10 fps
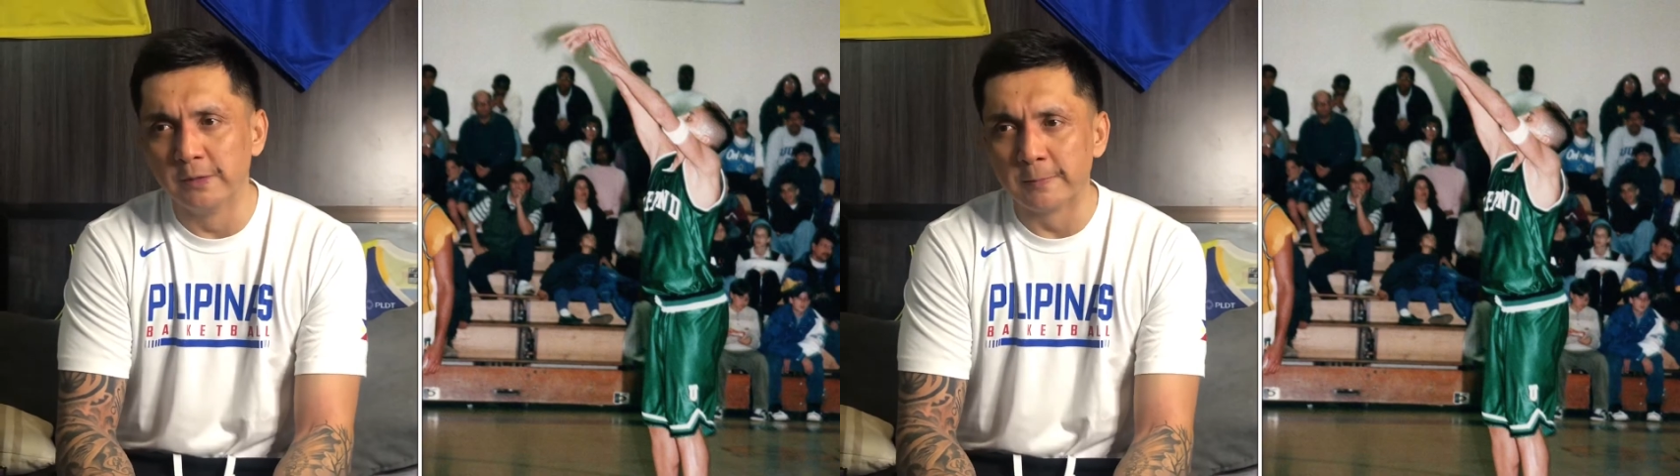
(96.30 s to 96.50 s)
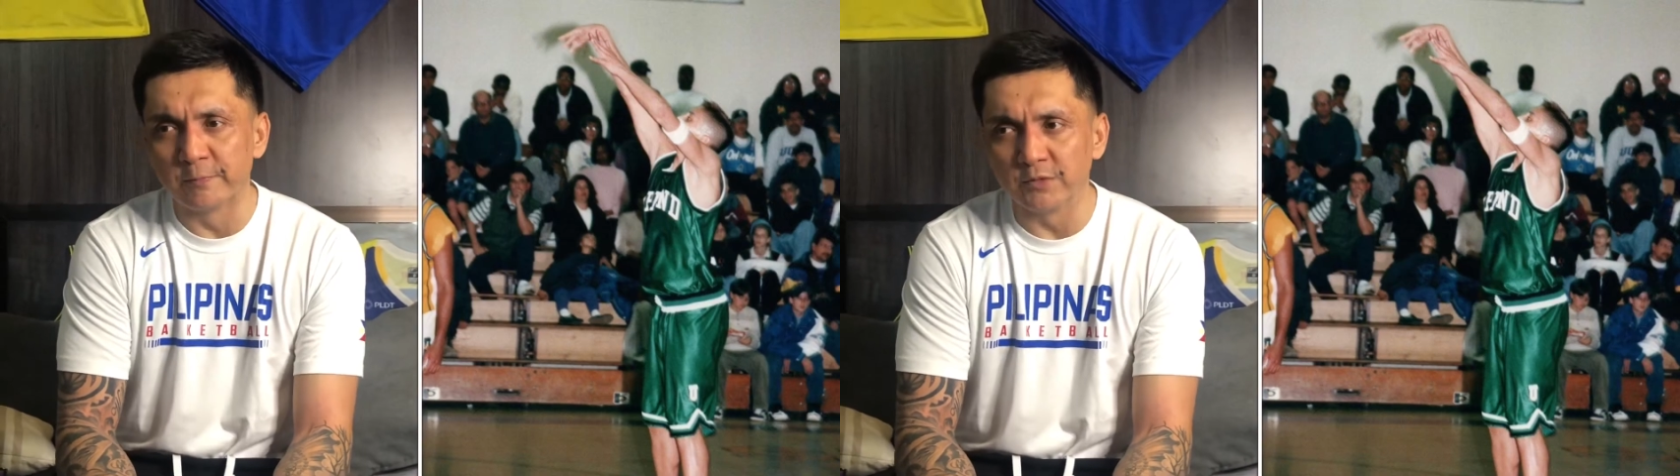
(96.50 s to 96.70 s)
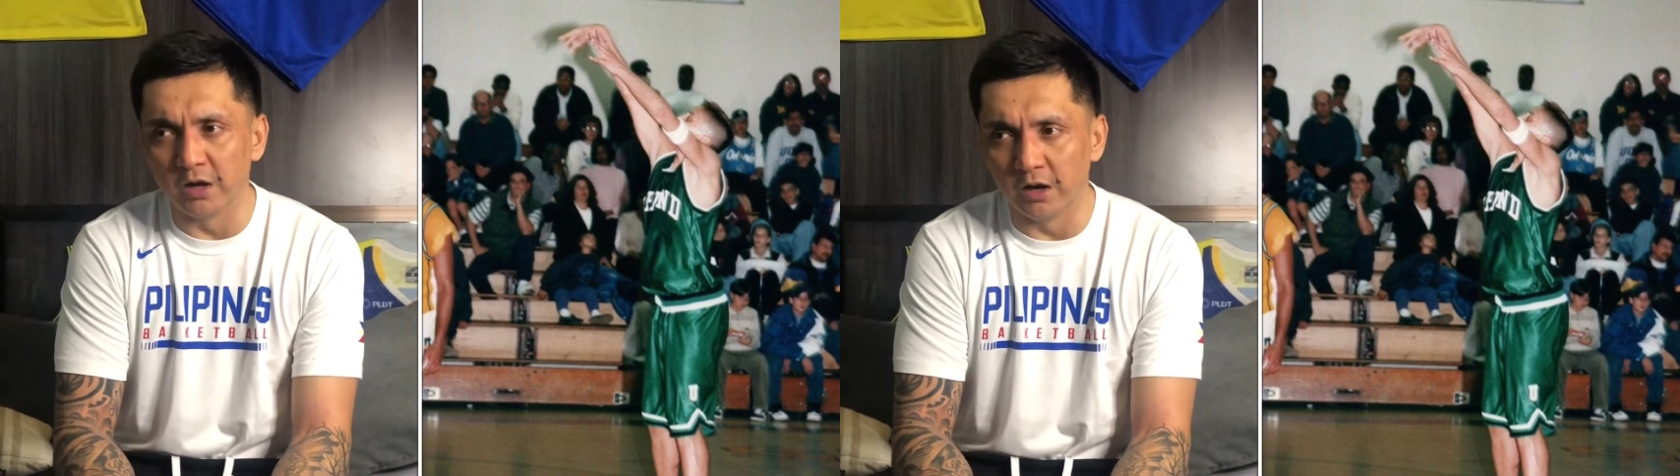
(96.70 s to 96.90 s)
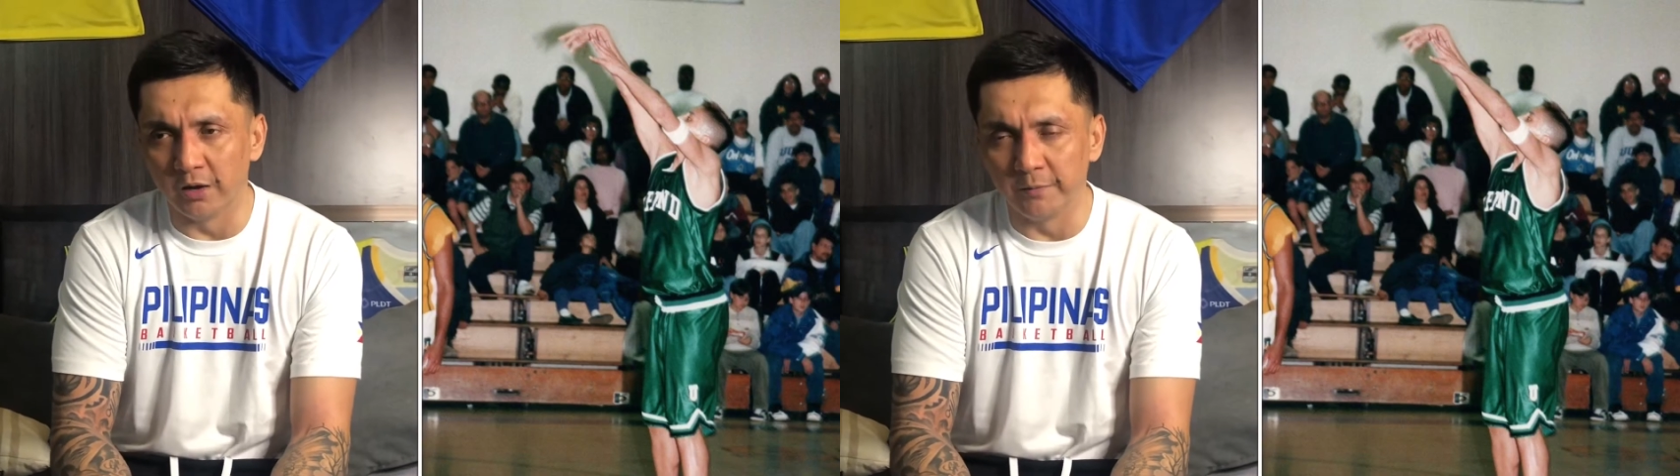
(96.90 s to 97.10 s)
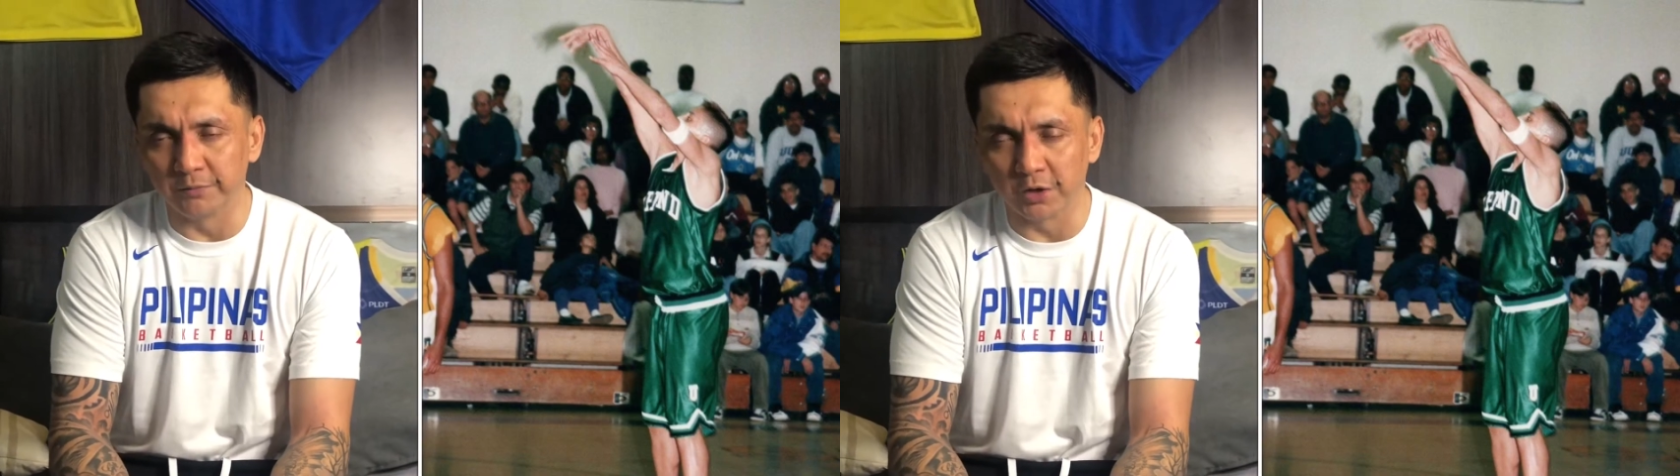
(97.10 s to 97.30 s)

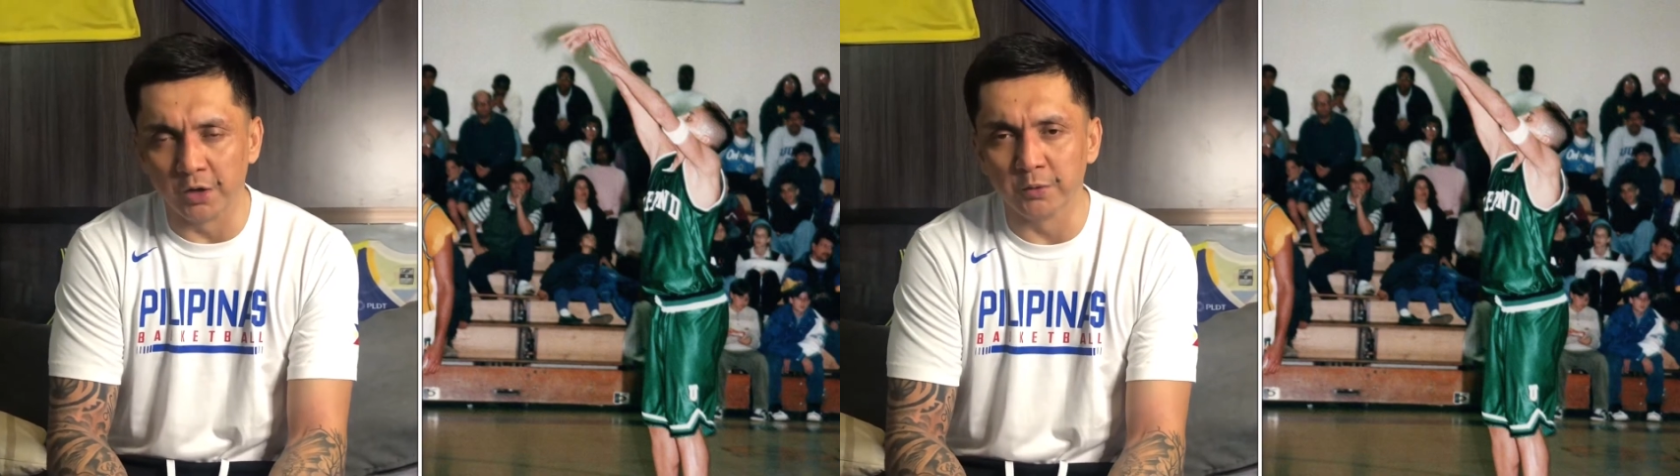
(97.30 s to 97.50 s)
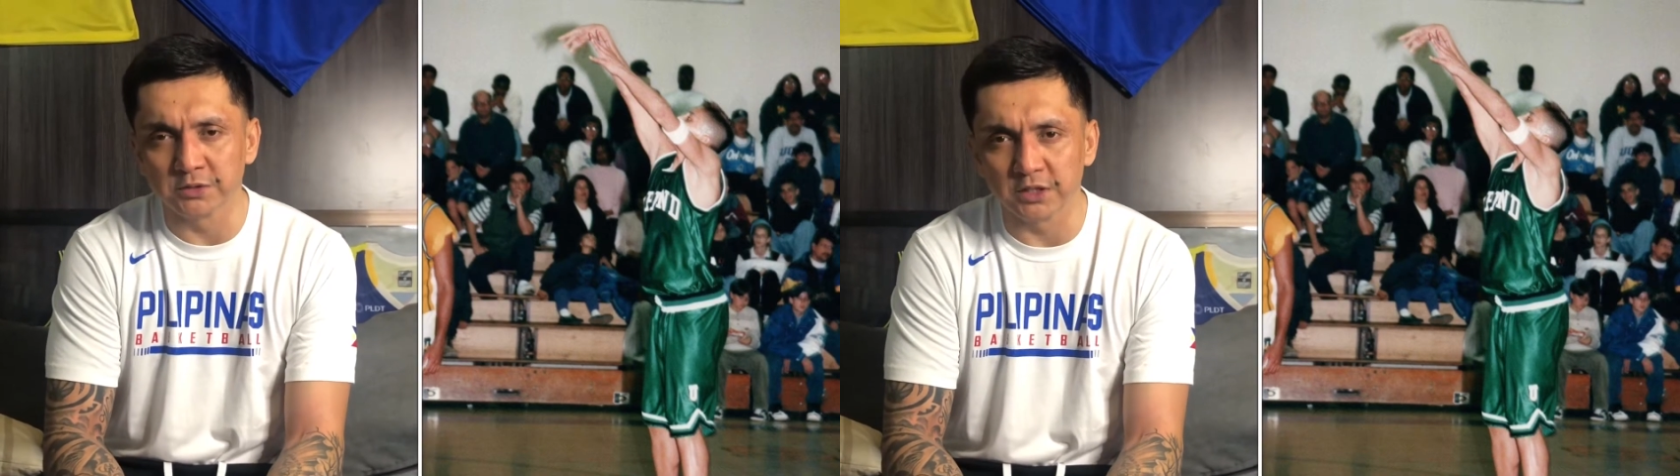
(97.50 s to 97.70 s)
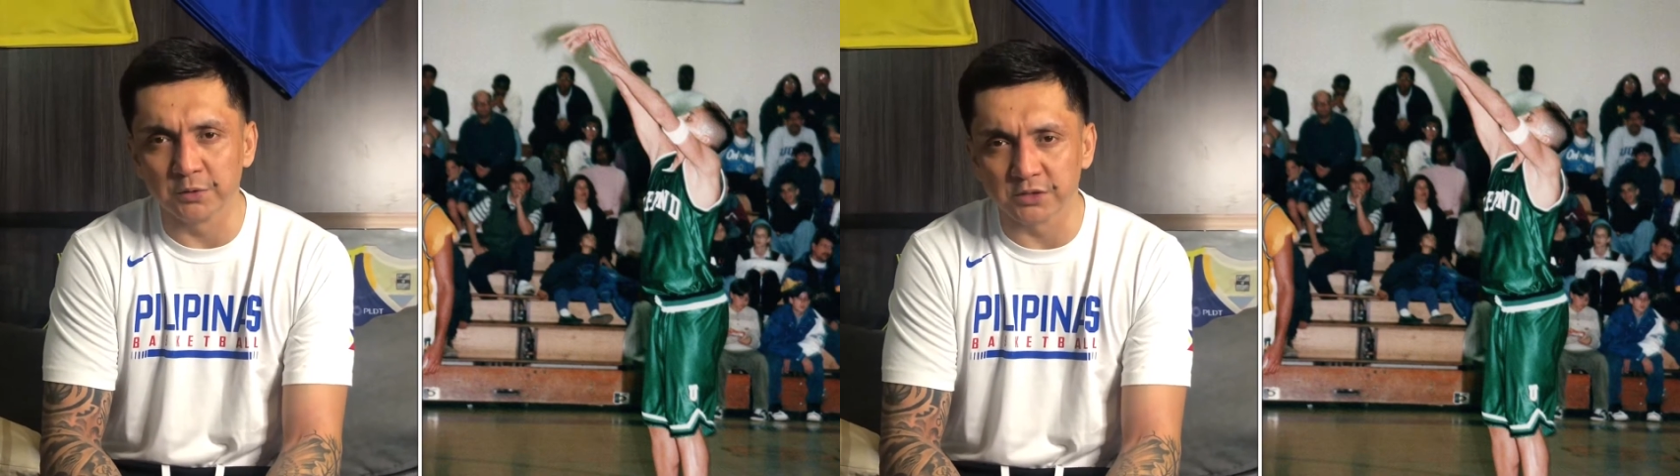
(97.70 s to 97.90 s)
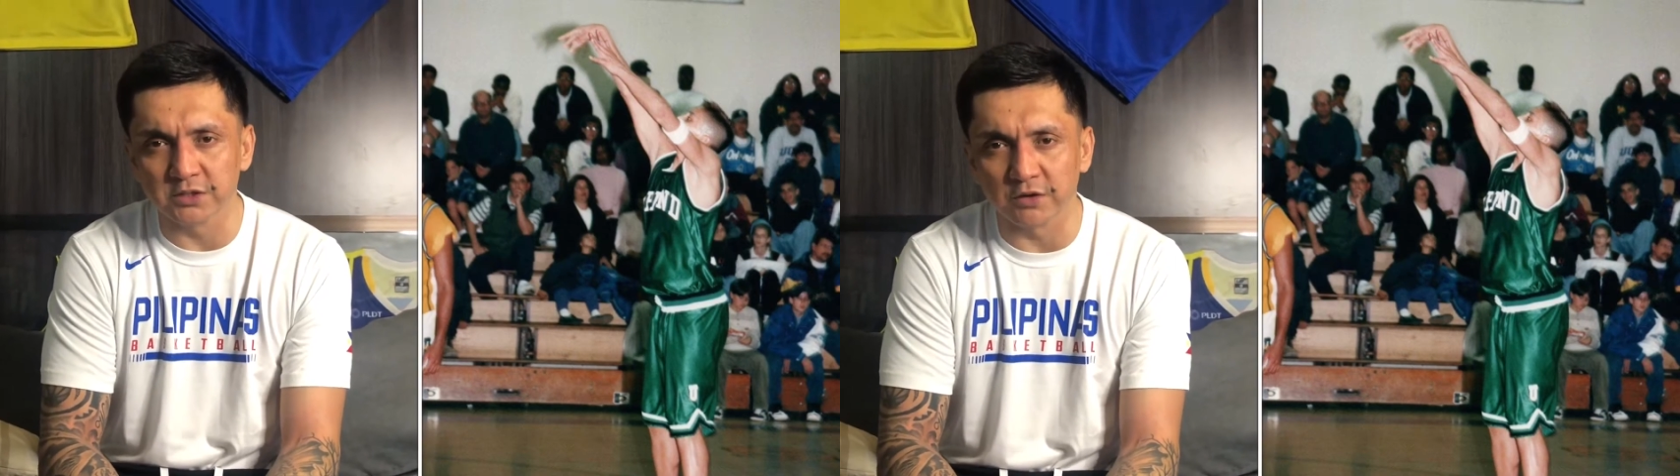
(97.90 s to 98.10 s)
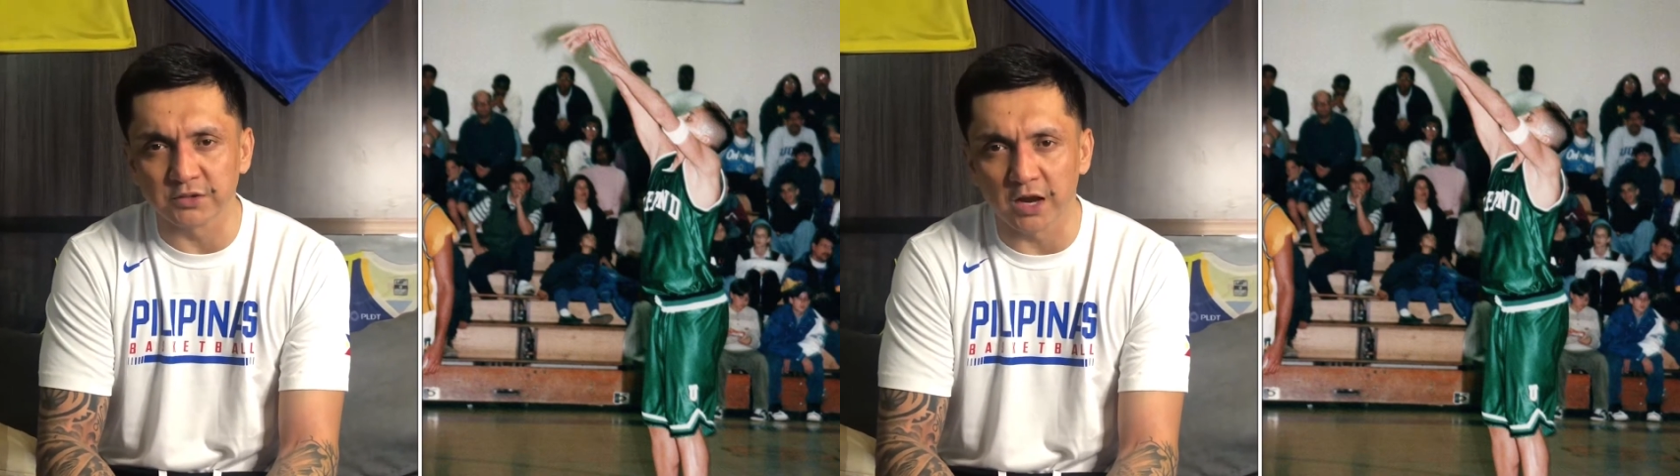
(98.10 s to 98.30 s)
it was a
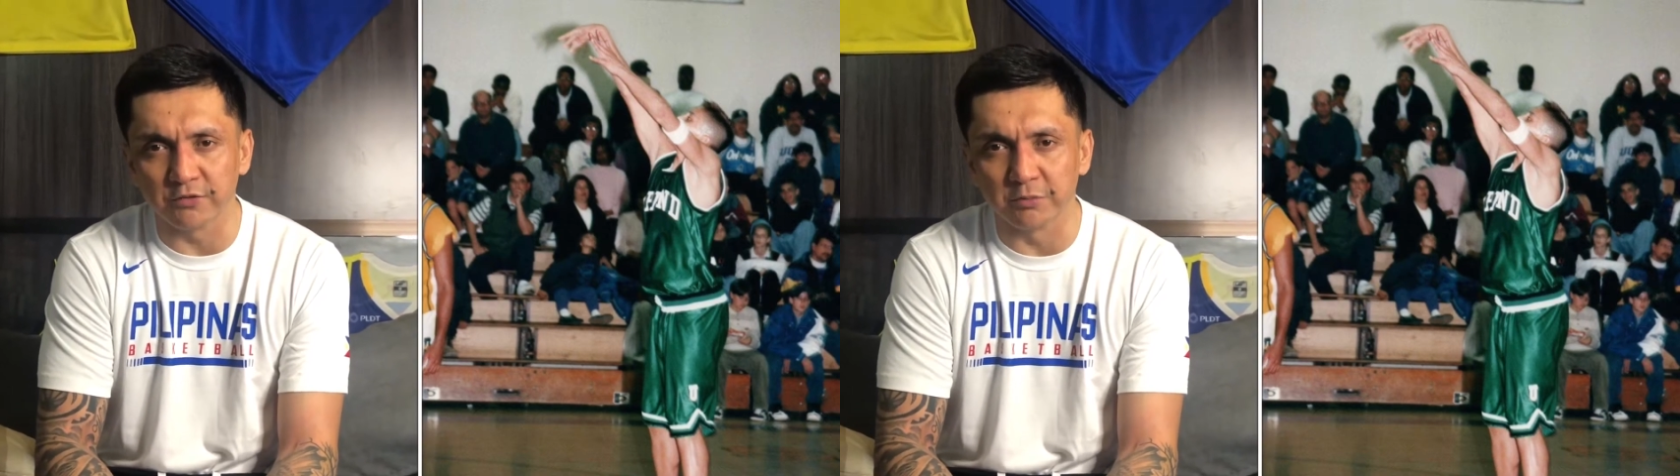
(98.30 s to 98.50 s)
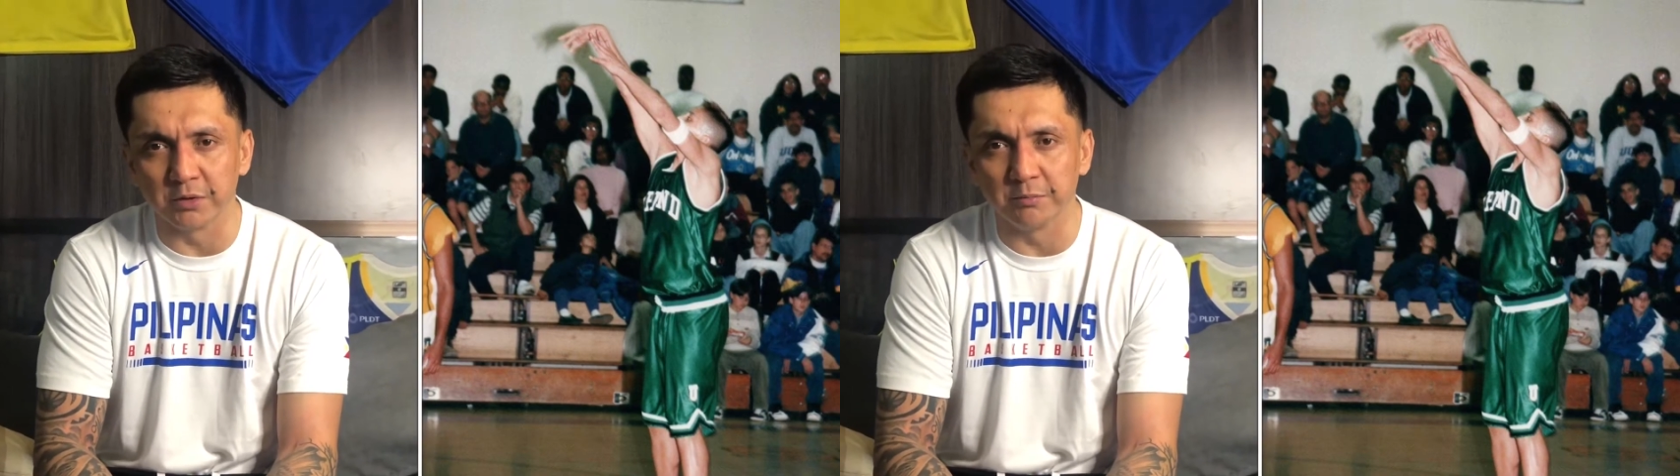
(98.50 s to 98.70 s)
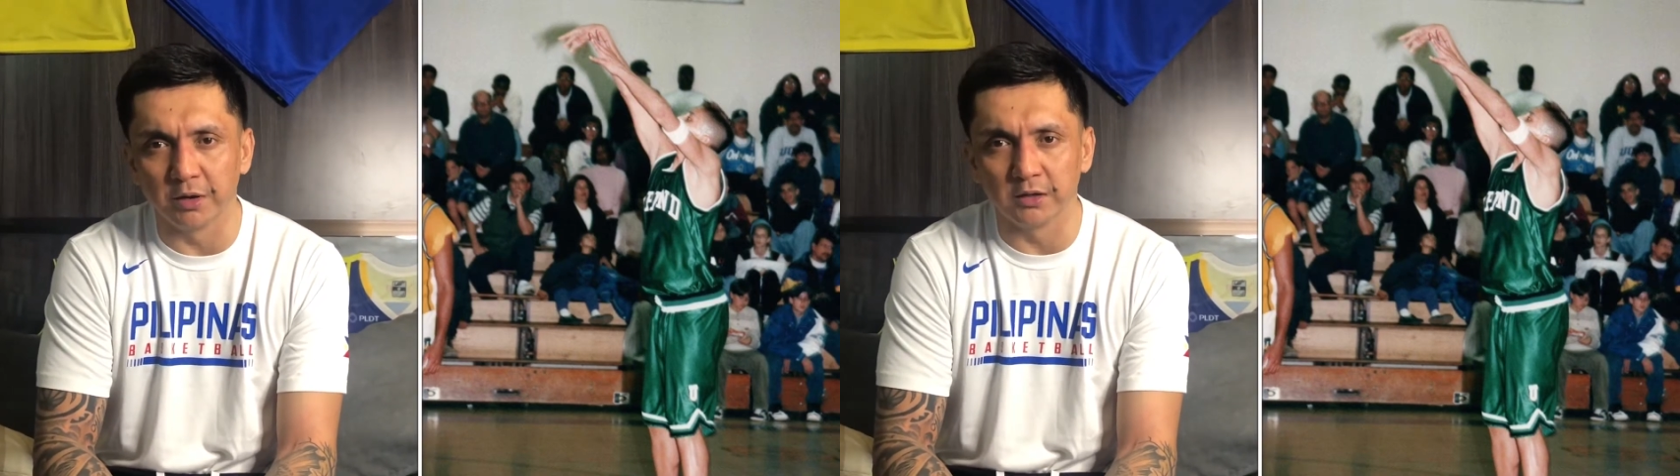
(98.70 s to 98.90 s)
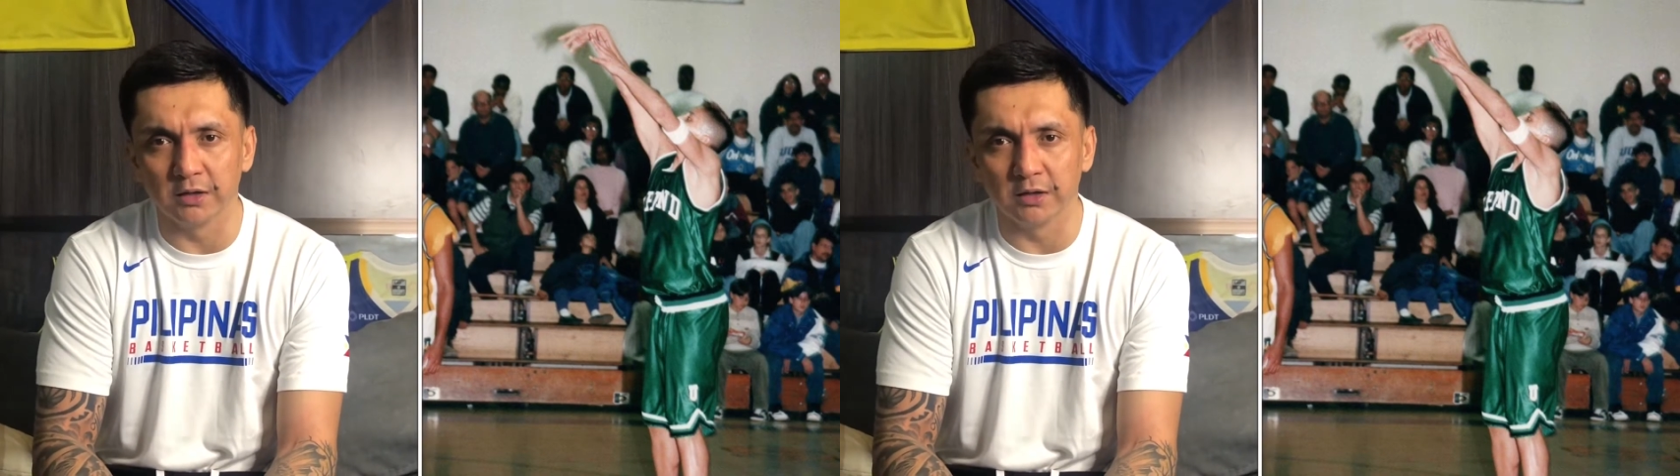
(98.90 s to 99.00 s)
tough time for me, but